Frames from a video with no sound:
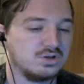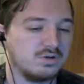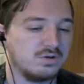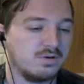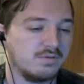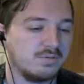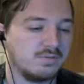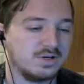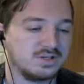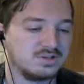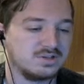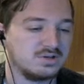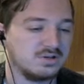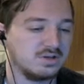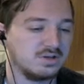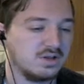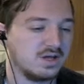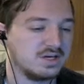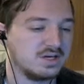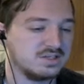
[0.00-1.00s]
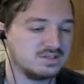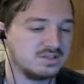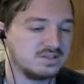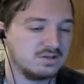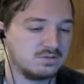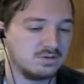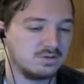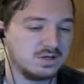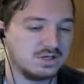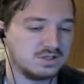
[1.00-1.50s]
you have mastered the last
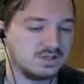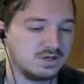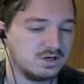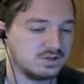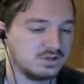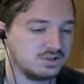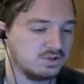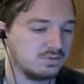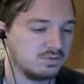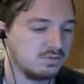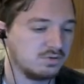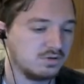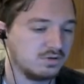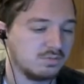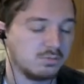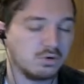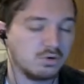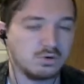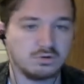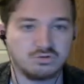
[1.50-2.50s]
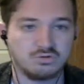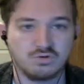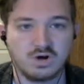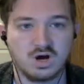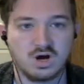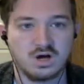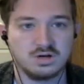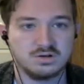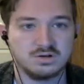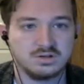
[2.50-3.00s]
secret I taught you, the mortal
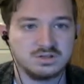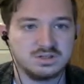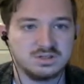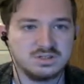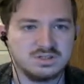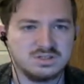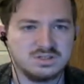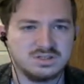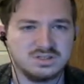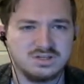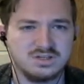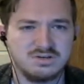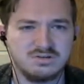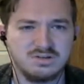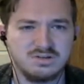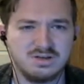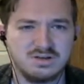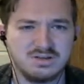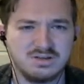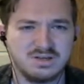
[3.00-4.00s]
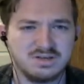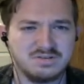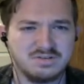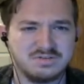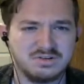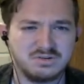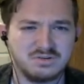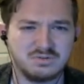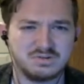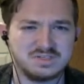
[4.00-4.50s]
draw. Literally all I have
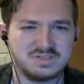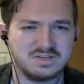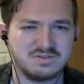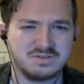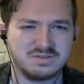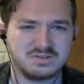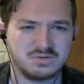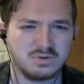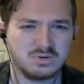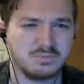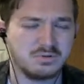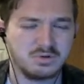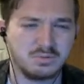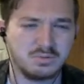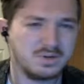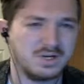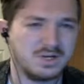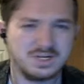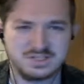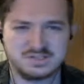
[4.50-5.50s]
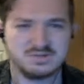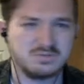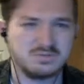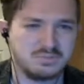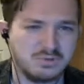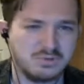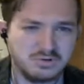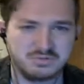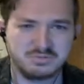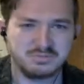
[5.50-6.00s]
to do is have the sword put away and as you
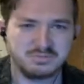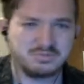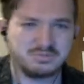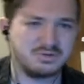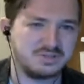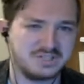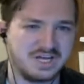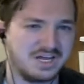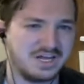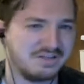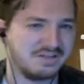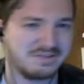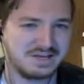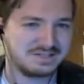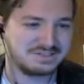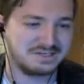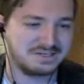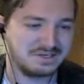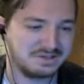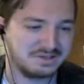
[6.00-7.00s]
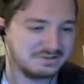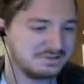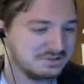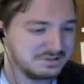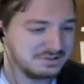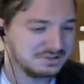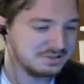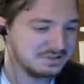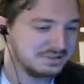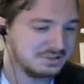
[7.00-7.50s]
approach me push A. That's it.
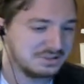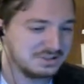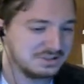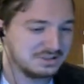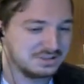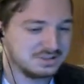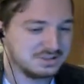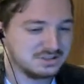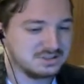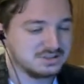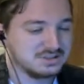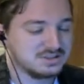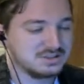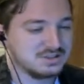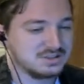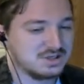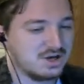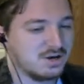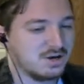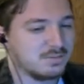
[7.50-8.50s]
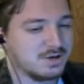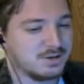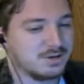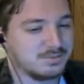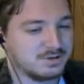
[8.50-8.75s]
Come at